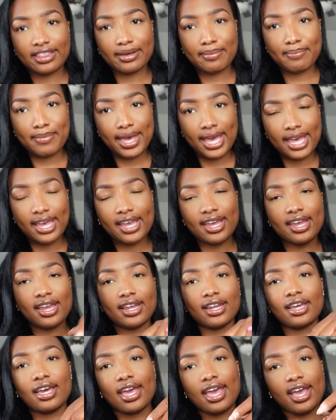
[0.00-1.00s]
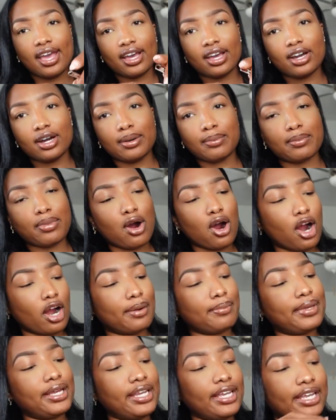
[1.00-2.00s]
the main
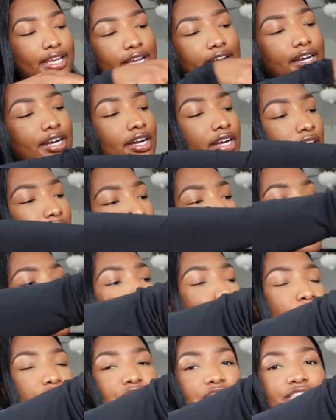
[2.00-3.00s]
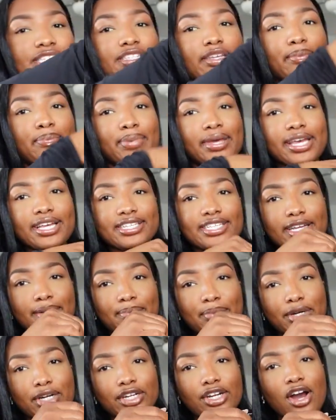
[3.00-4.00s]
compartment here, which is the big
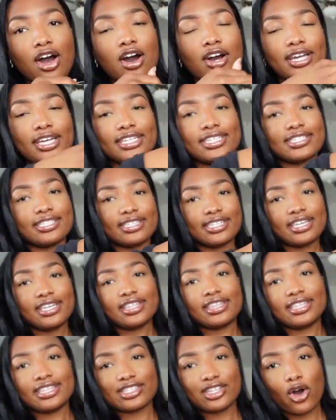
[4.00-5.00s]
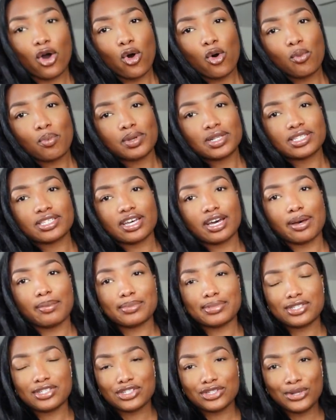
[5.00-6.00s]
zipper. Y'all can see this opens
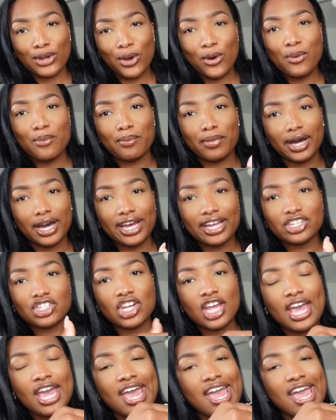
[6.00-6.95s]
up so much.